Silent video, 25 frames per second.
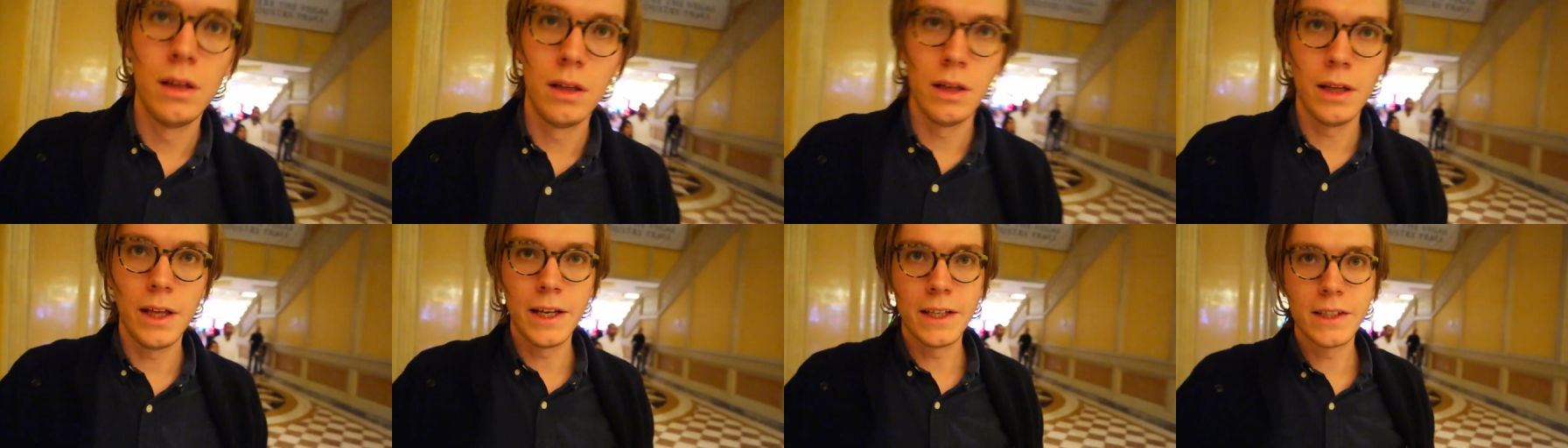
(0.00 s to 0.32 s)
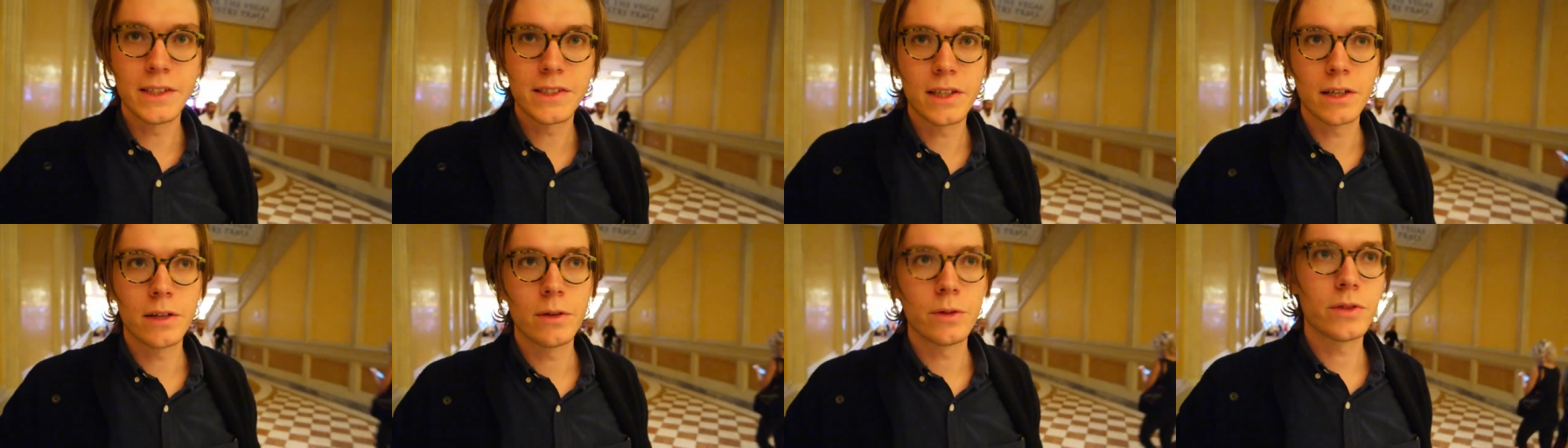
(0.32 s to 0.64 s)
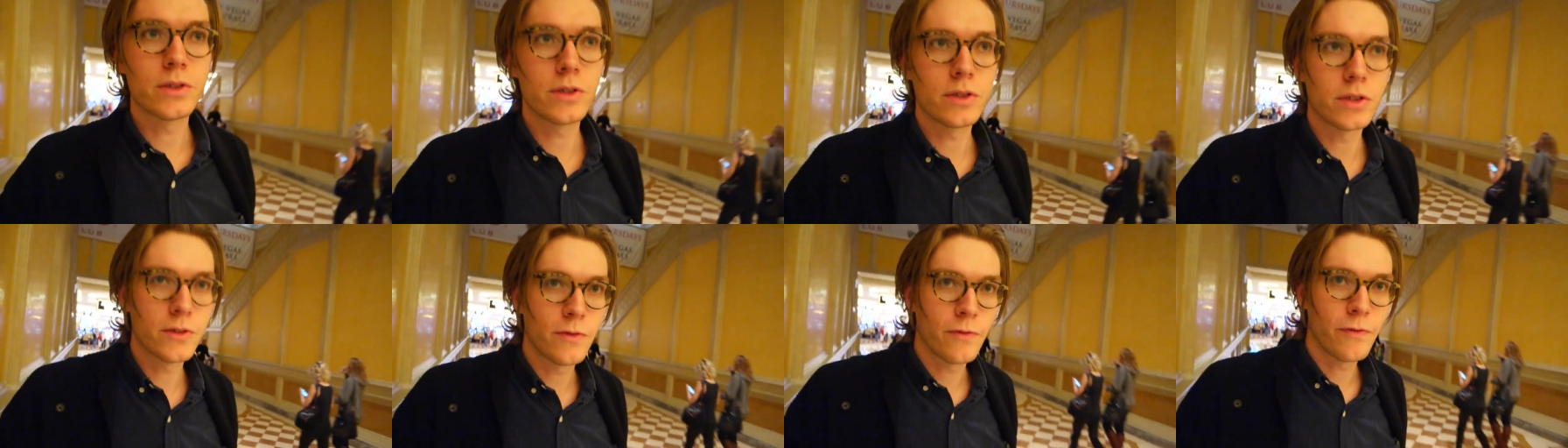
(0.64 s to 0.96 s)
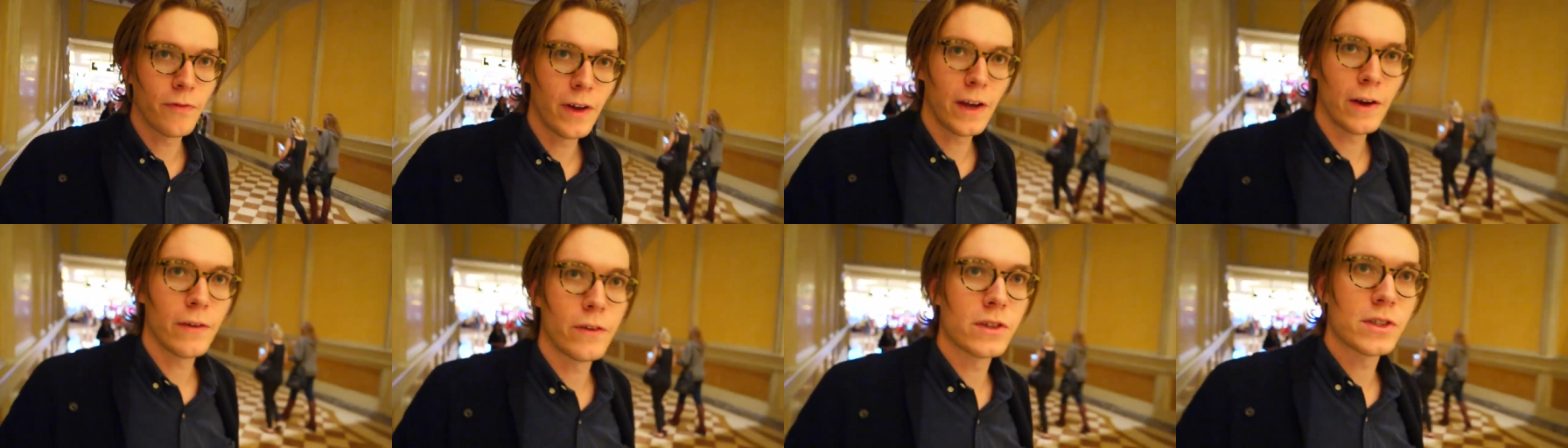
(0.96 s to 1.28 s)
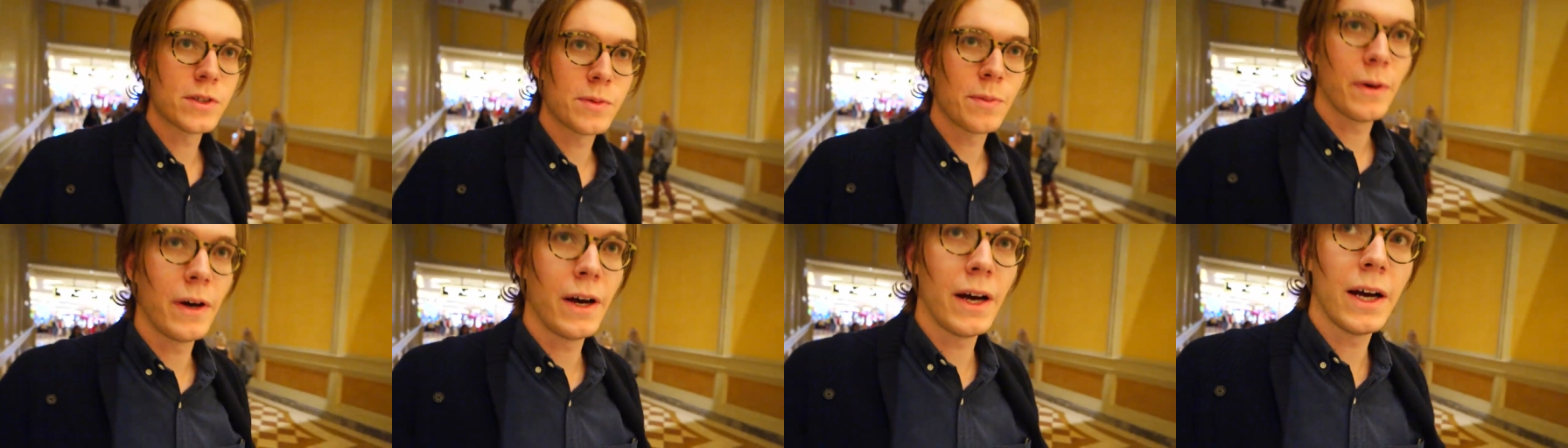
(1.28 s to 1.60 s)
Lane said it was her favorite
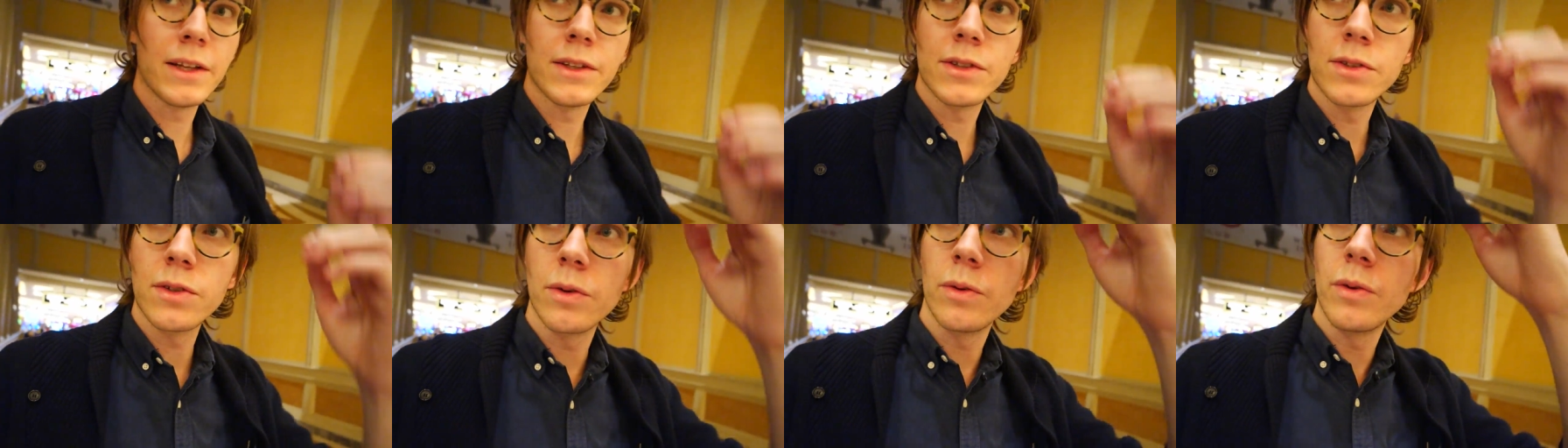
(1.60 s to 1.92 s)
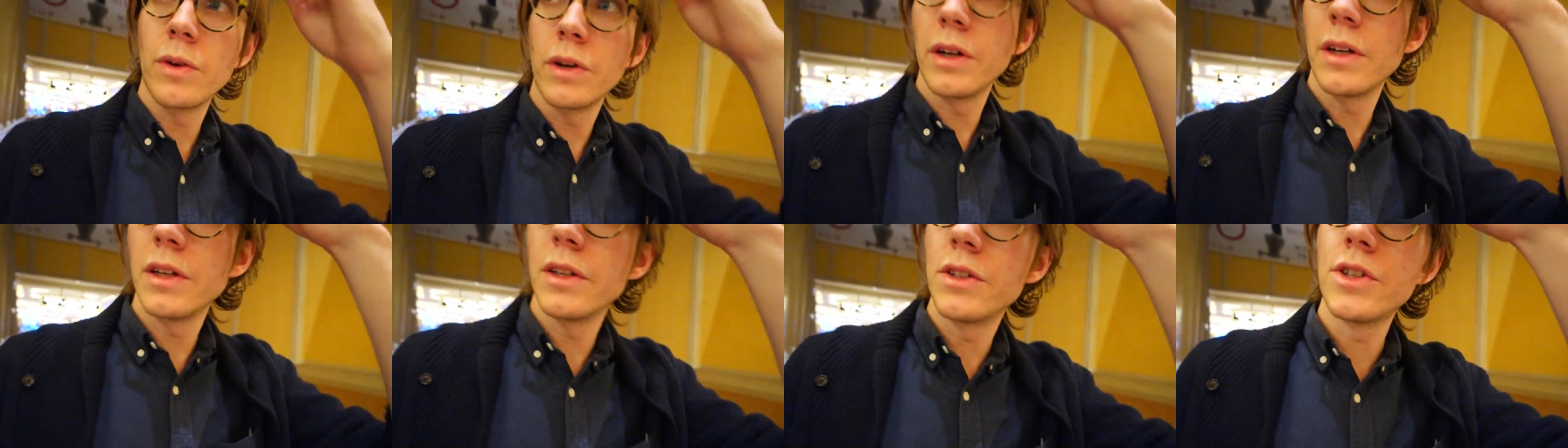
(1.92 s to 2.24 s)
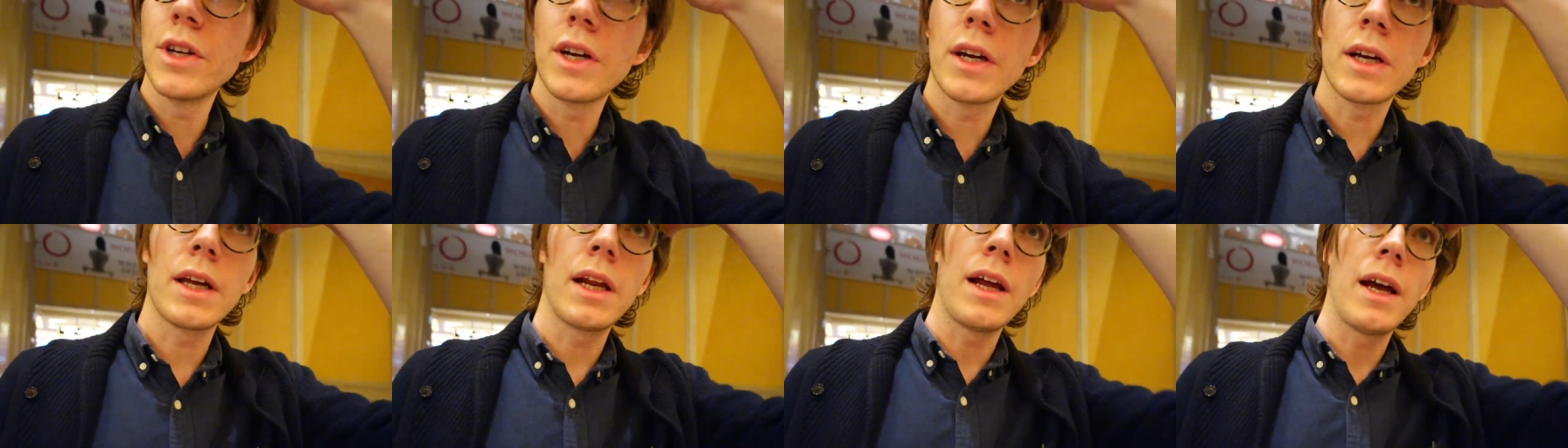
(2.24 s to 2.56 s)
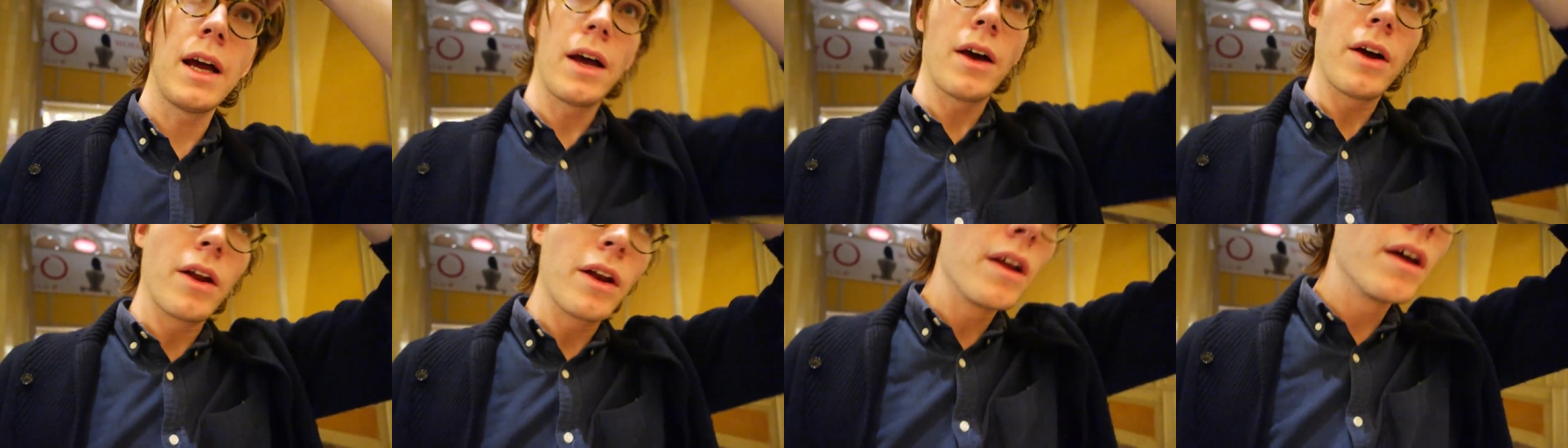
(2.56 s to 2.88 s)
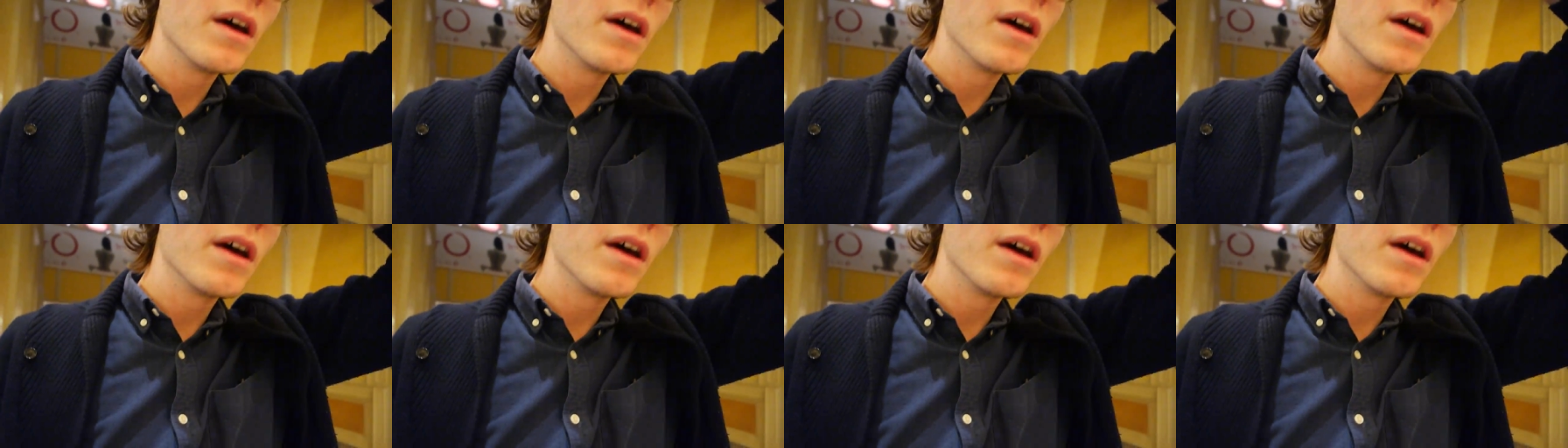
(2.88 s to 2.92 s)
spot, so I wanted to check it out.